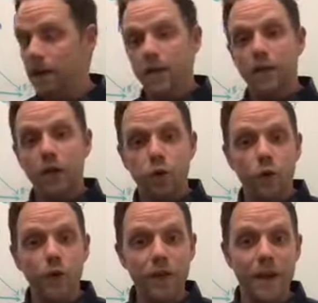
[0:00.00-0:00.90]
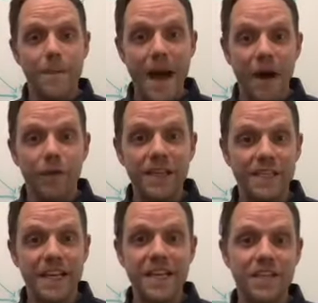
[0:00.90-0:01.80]
The cool thing about
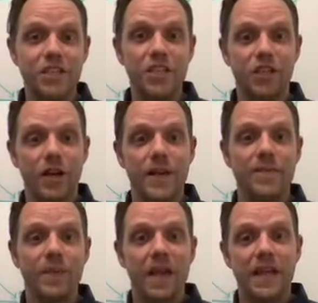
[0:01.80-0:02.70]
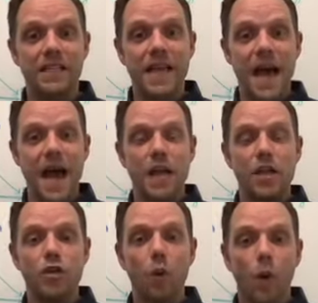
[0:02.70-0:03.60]
this industry is that
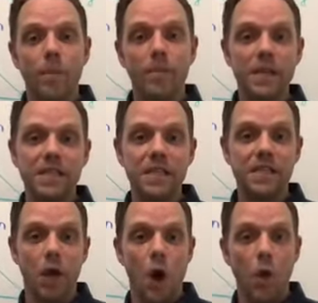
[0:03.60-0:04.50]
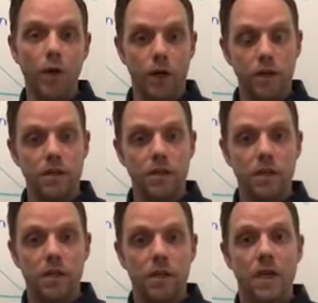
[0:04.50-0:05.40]
your business owners
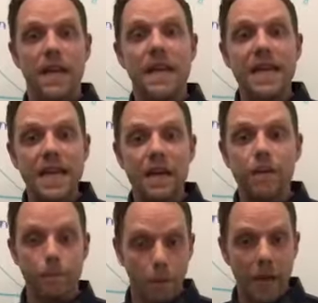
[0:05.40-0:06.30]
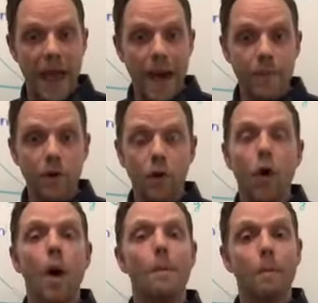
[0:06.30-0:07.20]
need
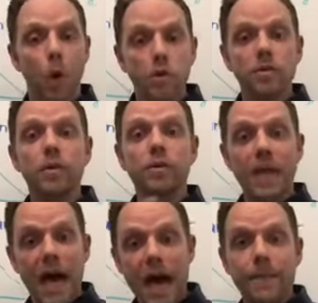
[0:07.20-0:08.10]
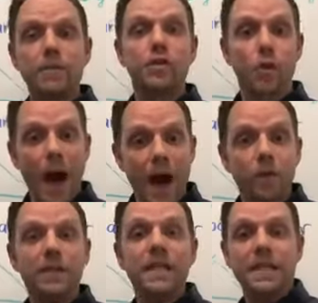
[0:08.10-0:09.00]
capital multiple times
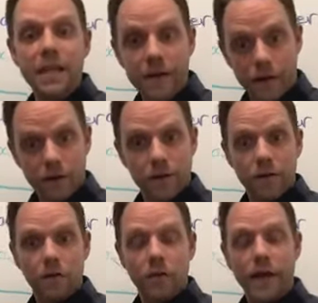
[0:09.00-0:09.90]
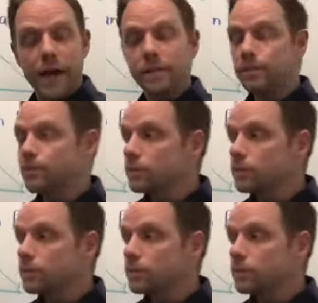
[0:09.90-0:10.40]
throughout the year. Okay.